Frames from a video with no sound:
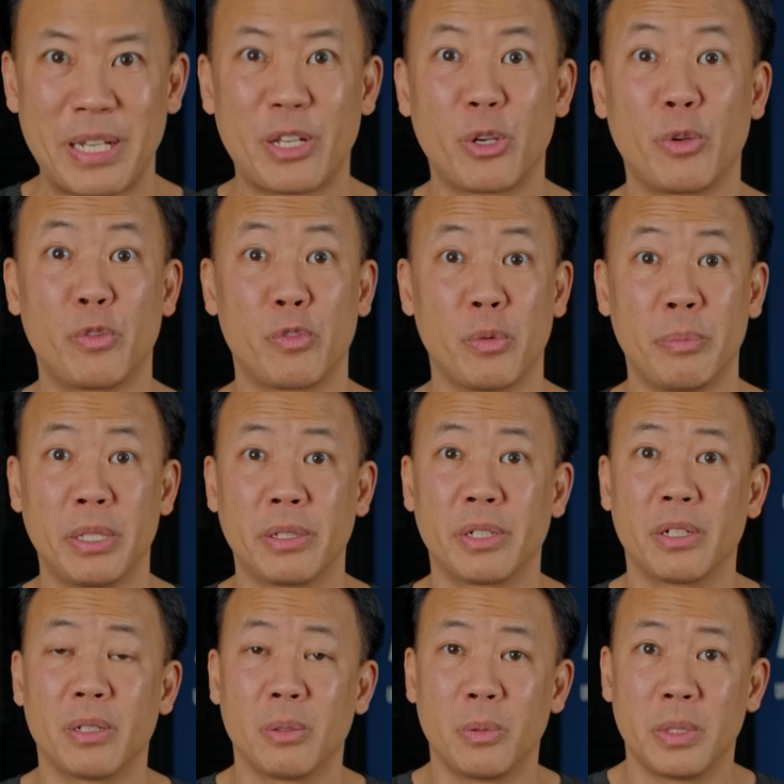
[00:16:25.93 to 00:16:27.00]
Many of you are
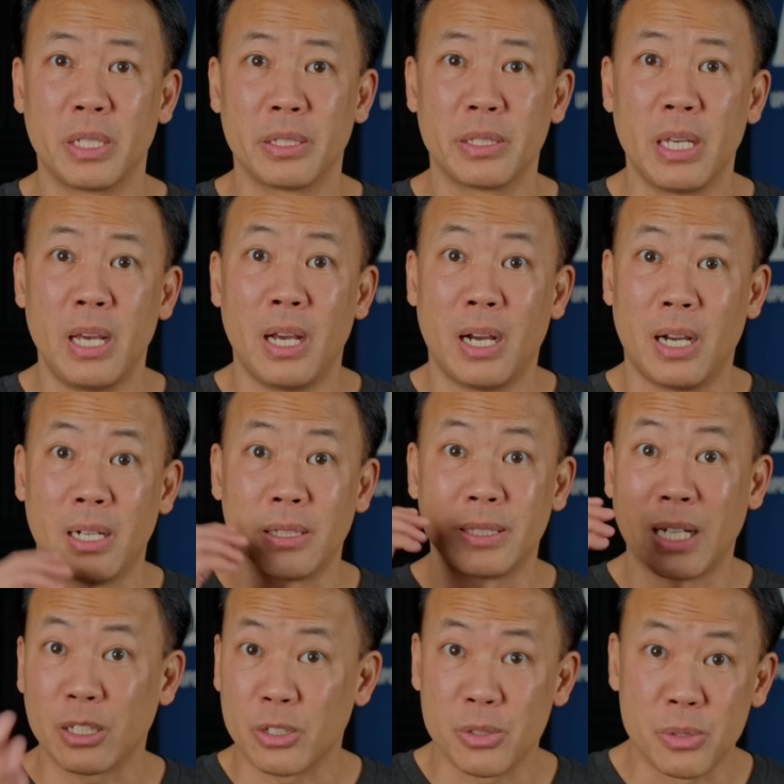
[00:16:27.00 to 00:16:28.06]
familiar with uh,
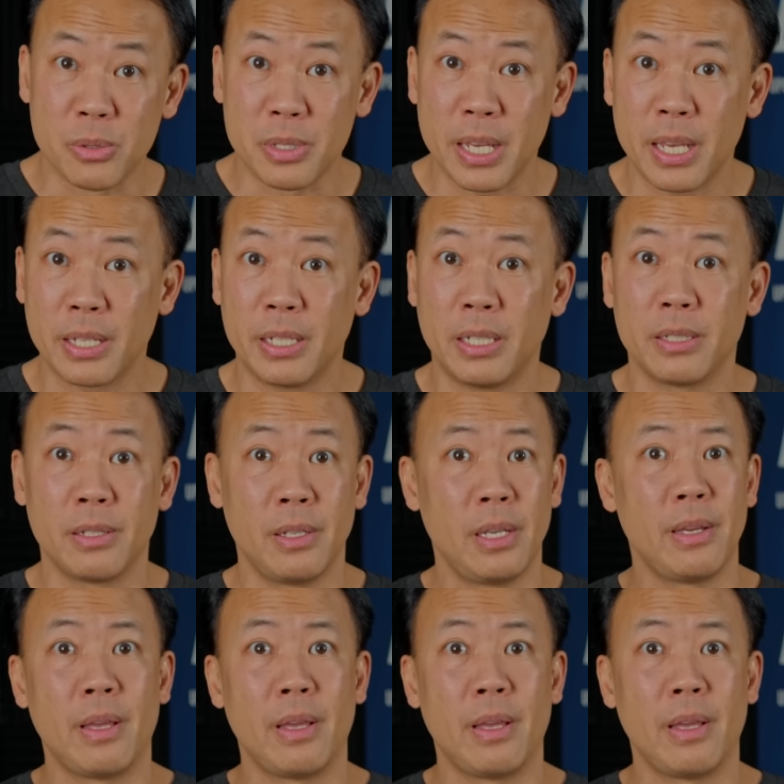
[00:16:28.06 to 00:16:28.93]
Dr. Susanna.